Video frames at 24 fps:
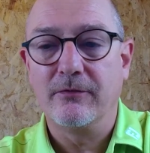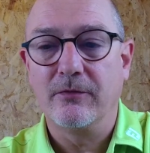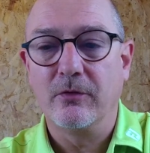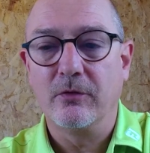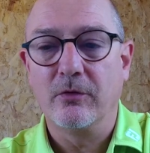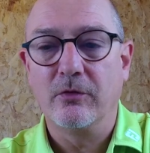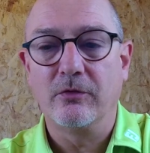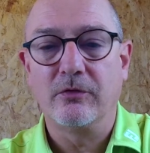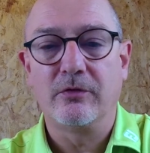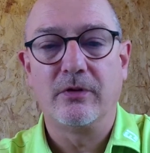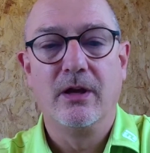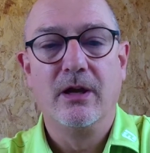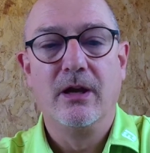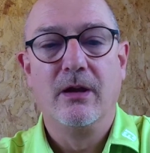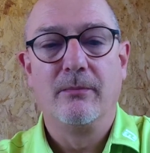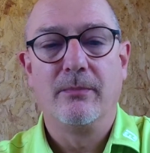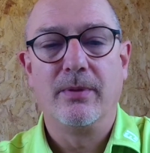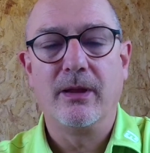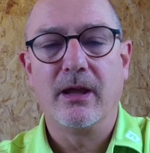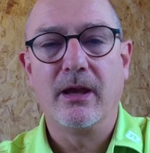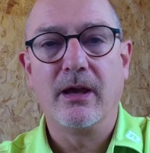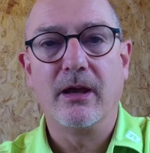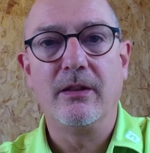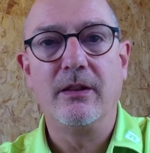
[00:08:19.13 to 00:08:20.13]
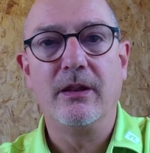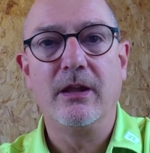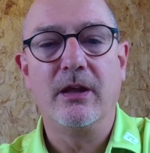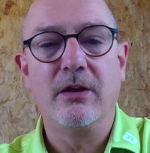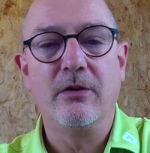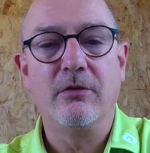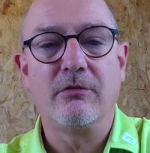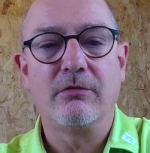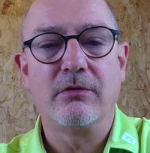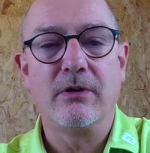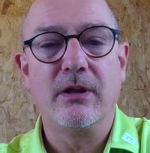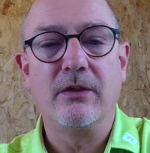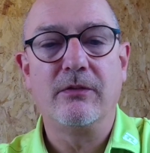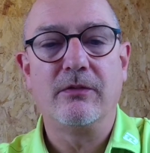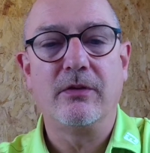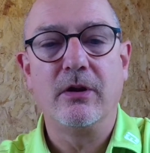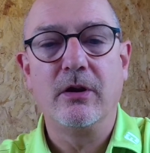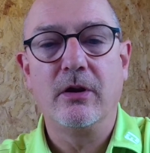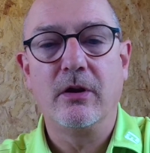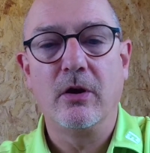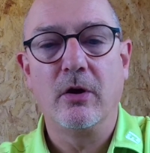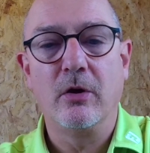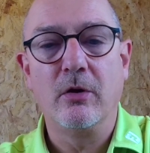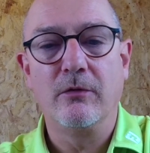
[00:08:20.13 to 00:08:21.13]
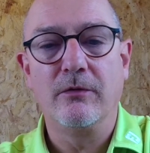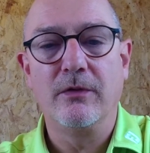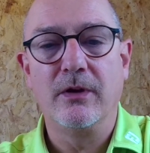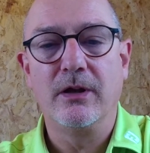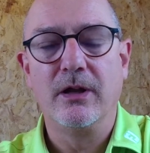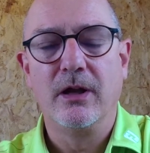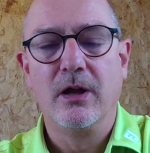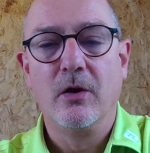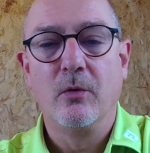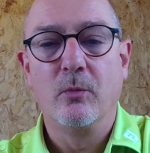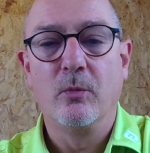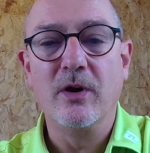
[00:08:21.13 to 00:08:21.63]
force behind the increase in COVID.